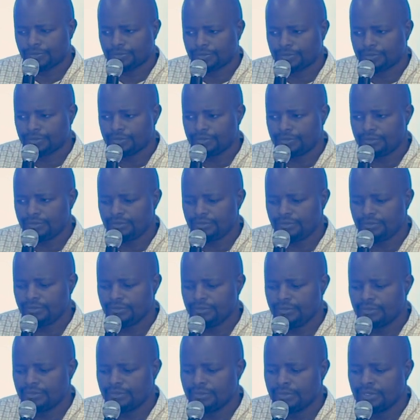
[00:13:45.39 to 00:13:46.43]

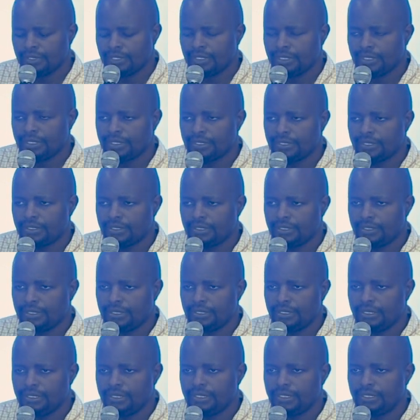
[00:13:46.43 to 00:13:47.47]

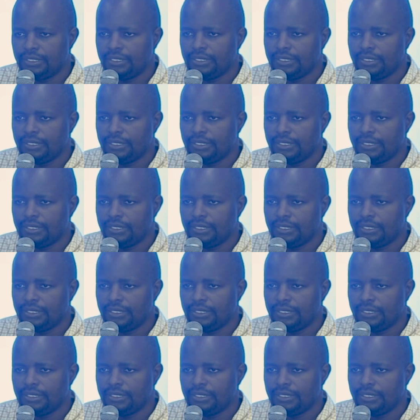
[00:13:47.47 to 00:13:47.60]
[no speech]